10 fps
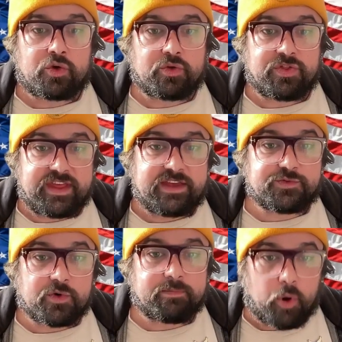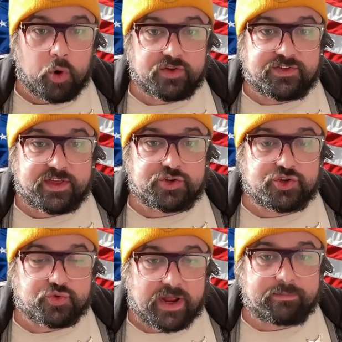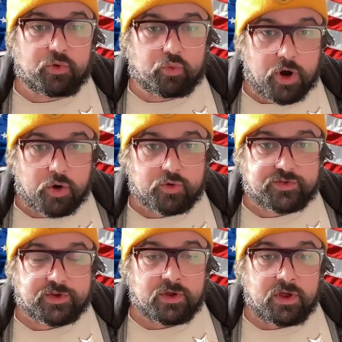These reports that Shrable wrote